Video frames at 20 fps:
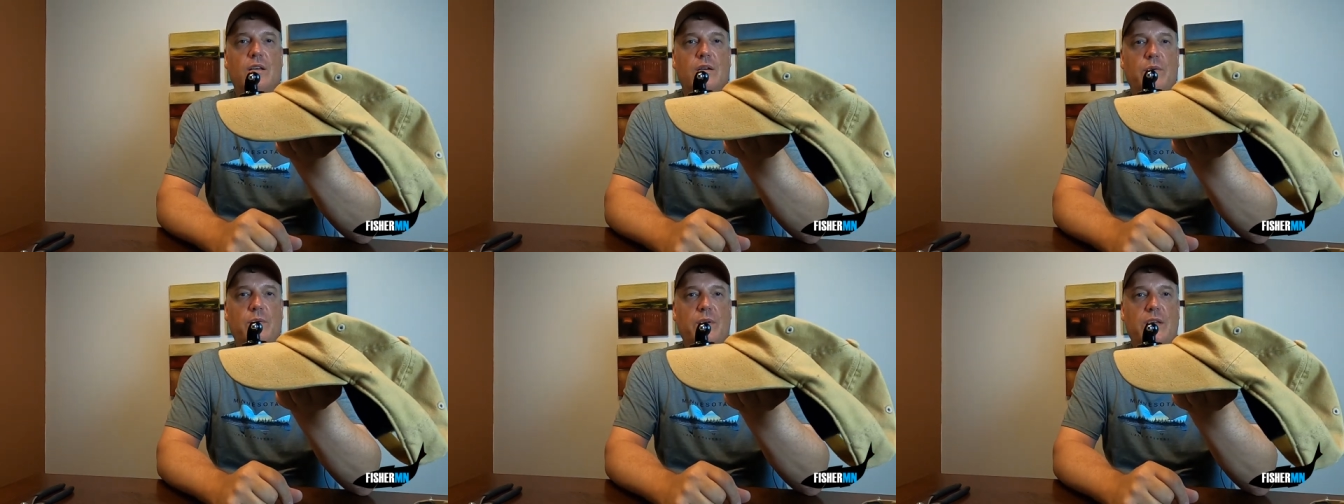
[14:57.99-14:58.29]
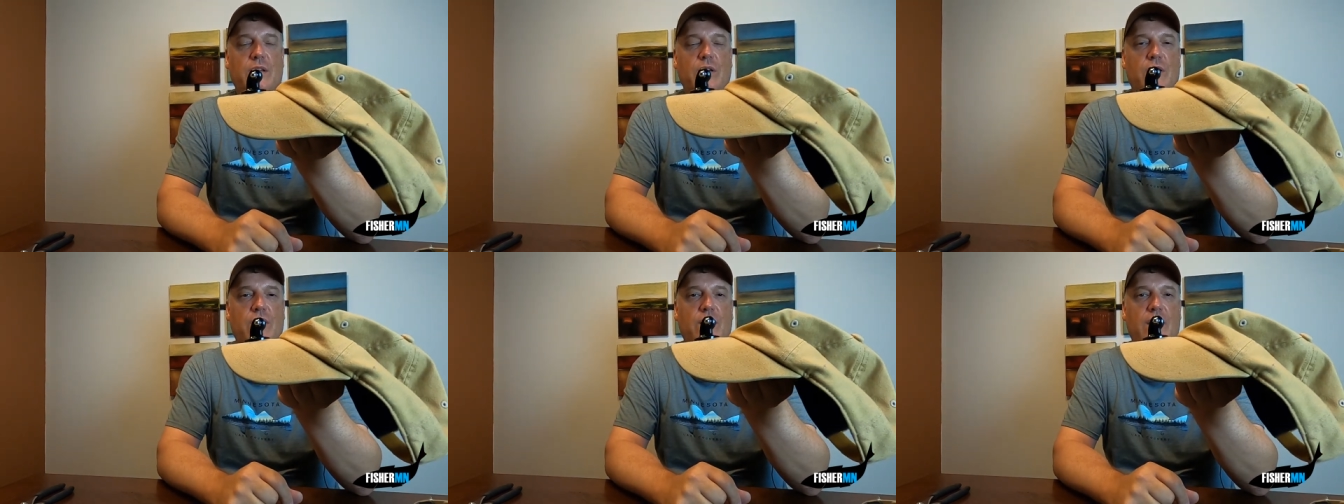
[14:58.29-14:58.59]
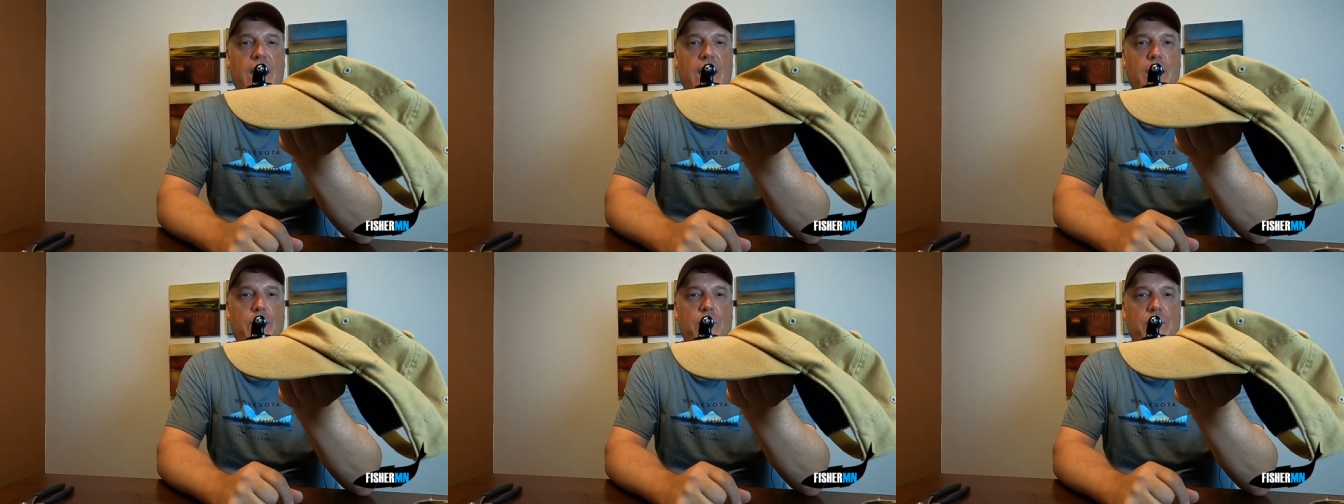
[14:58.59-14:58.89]
when your
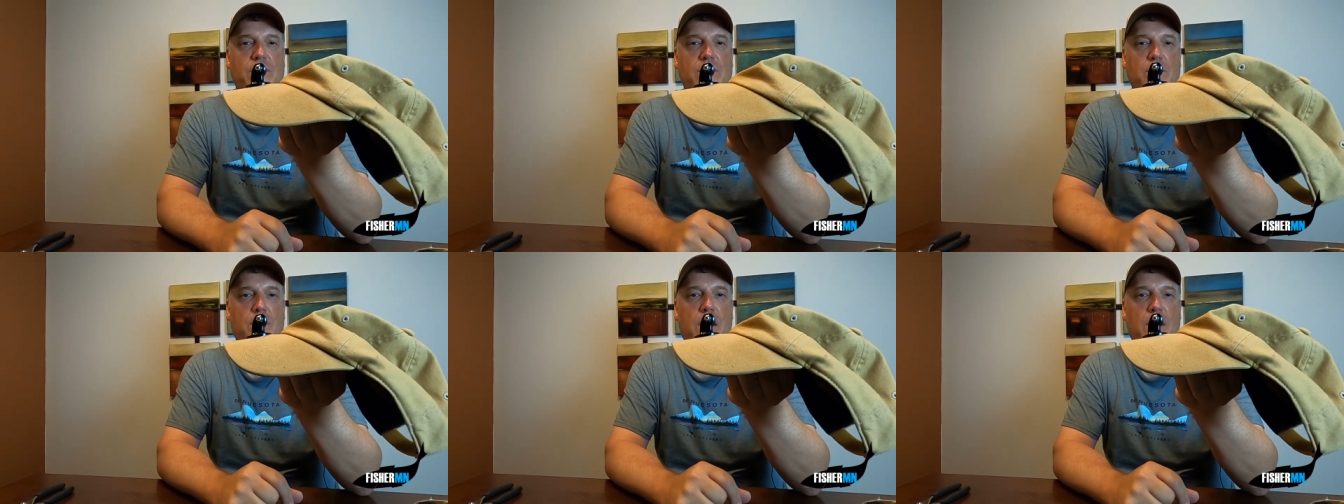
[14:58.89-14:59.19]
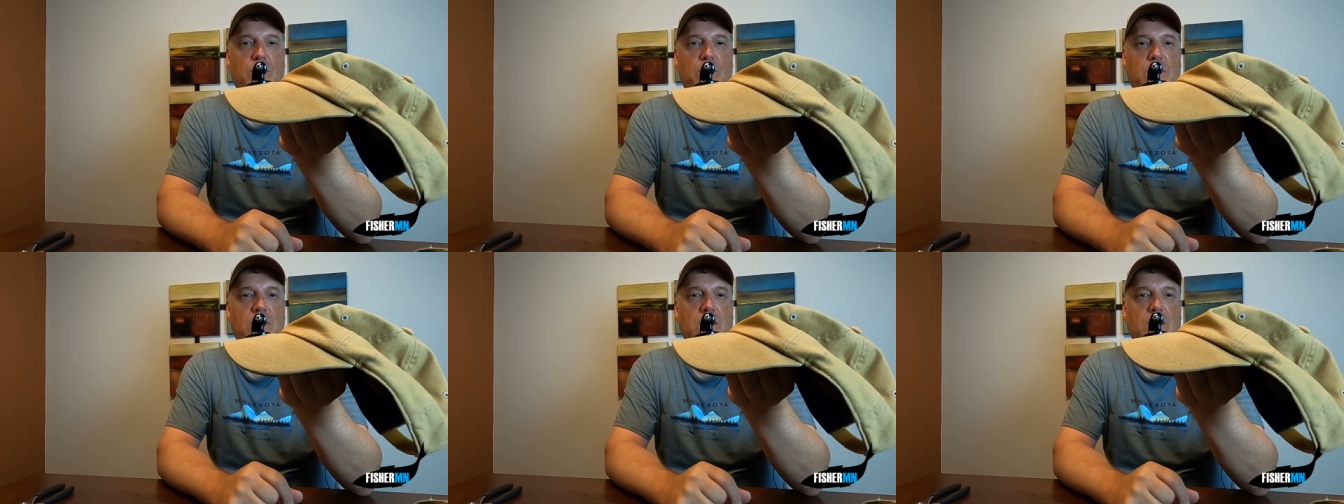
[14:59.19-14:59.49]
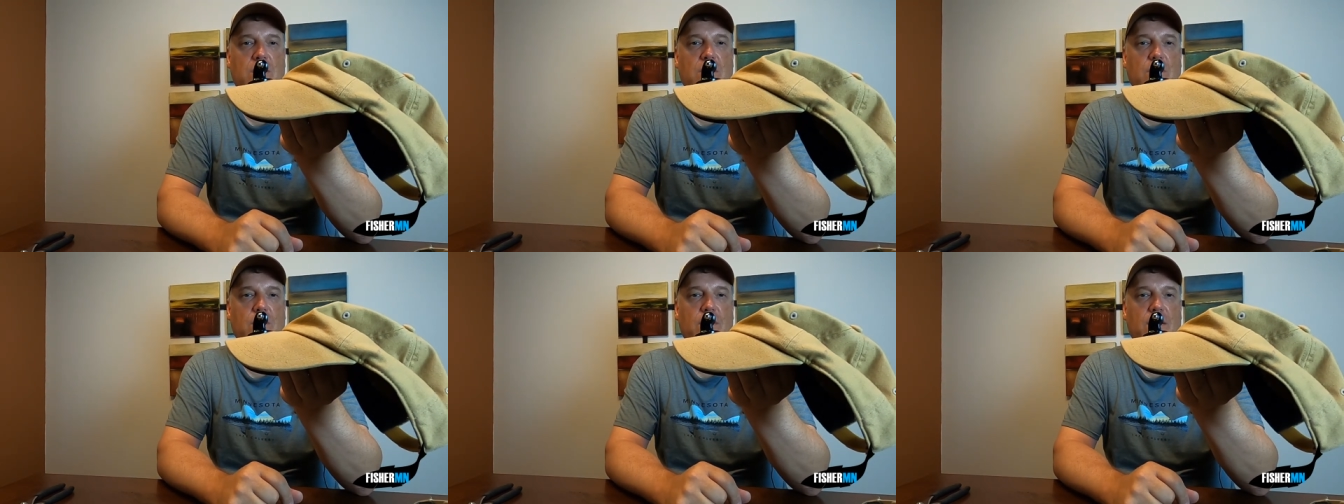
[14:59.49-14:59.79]
camera's
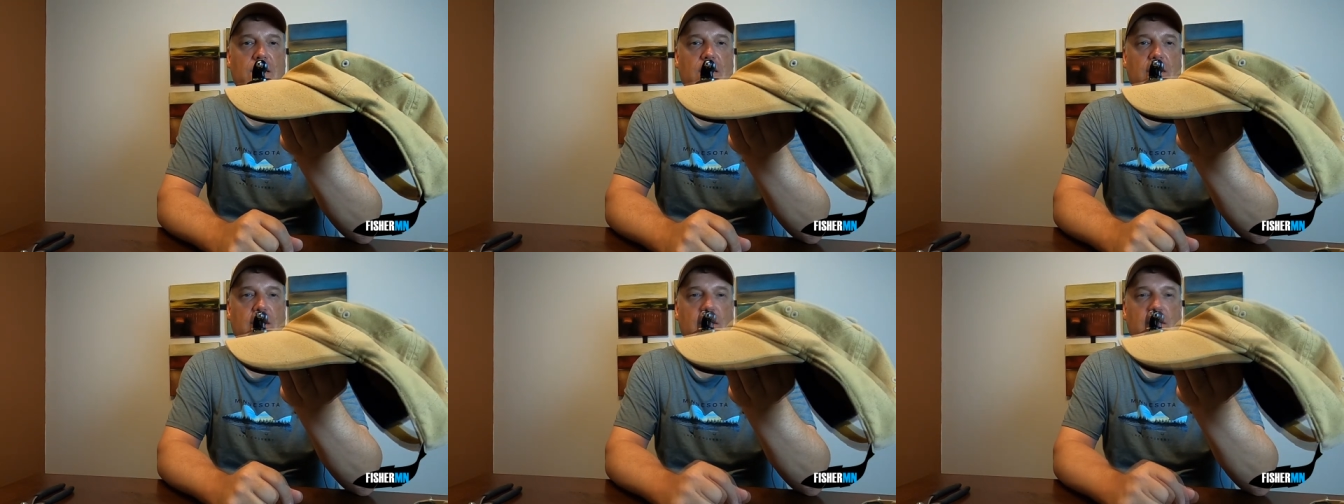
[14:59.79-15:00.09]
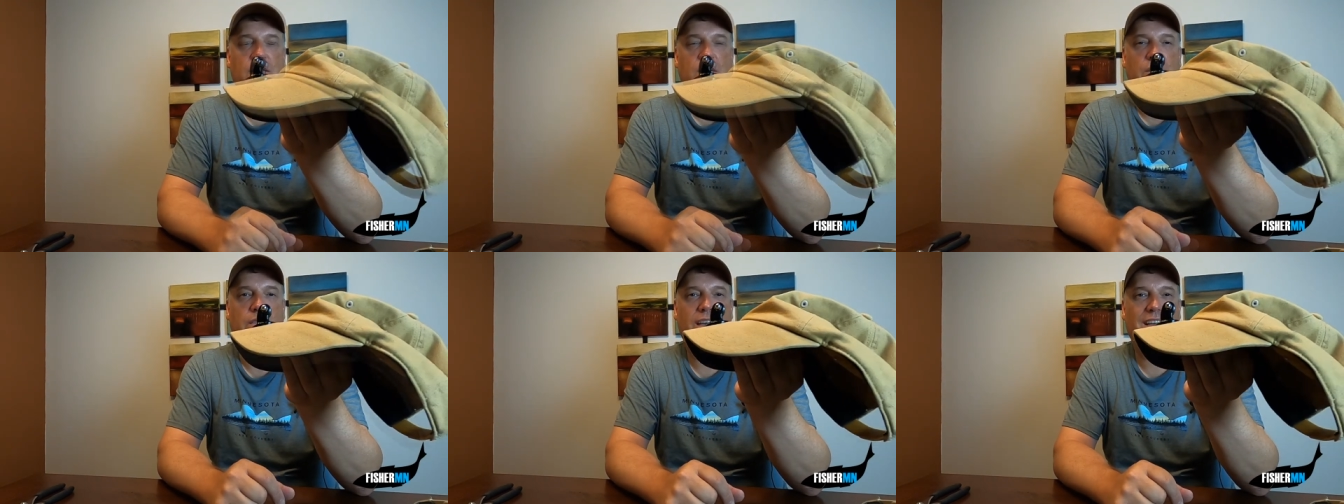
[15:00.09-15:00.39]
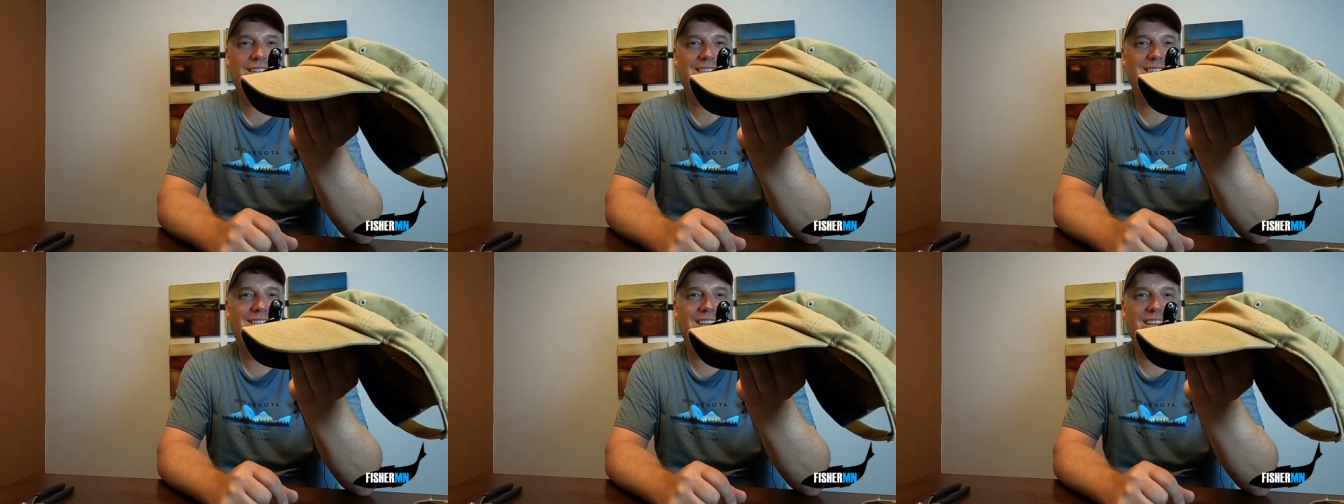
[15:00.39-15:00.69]
mounted to it. So
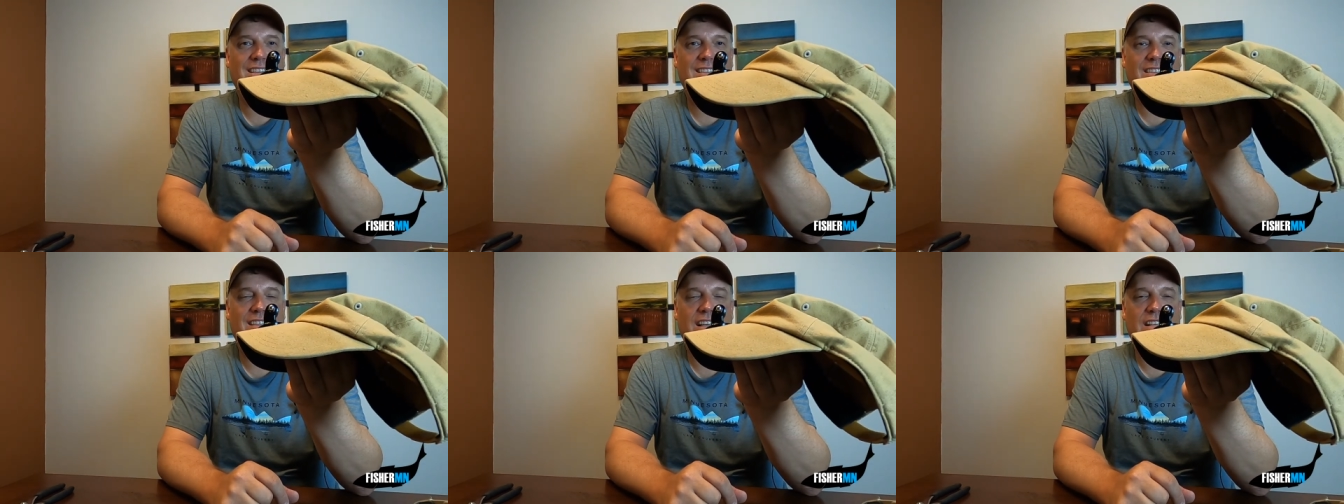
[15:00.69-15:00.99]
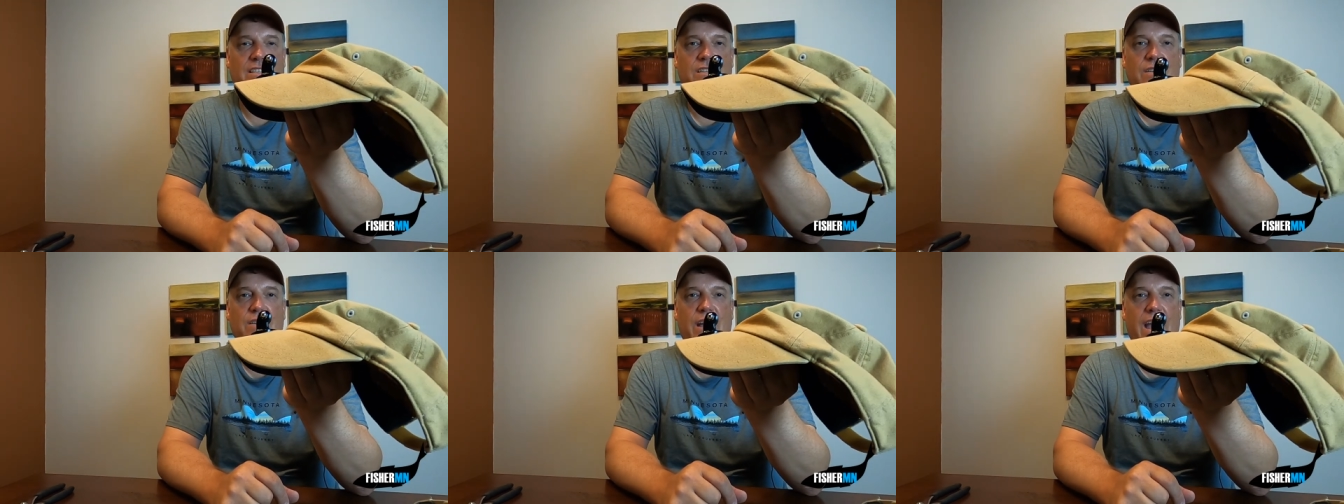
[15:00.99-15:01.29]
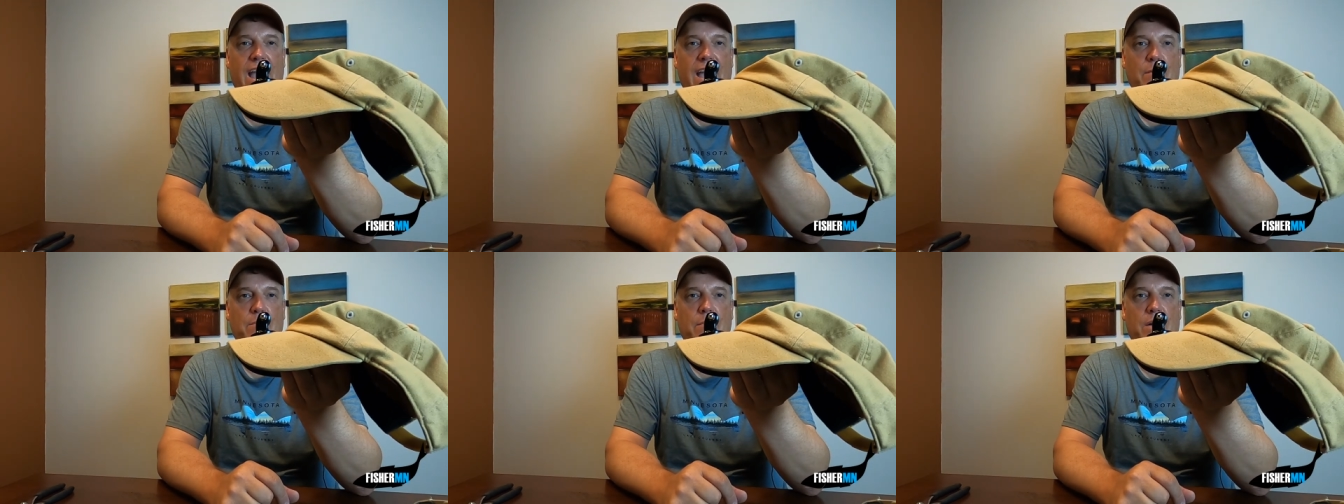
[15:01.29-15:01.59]
that's it. That's your
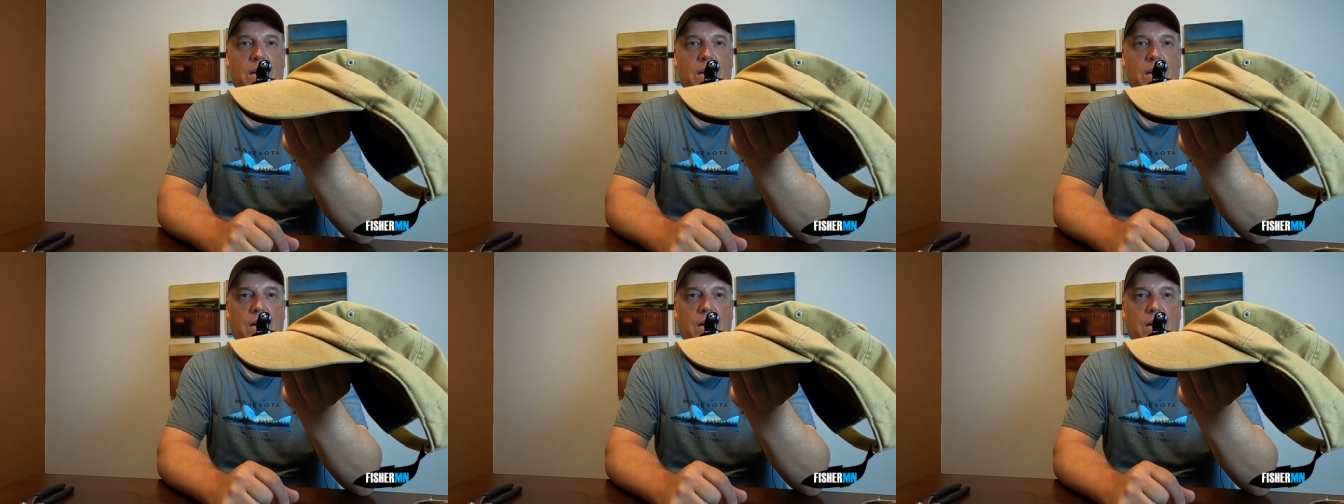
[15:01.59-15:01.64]
hat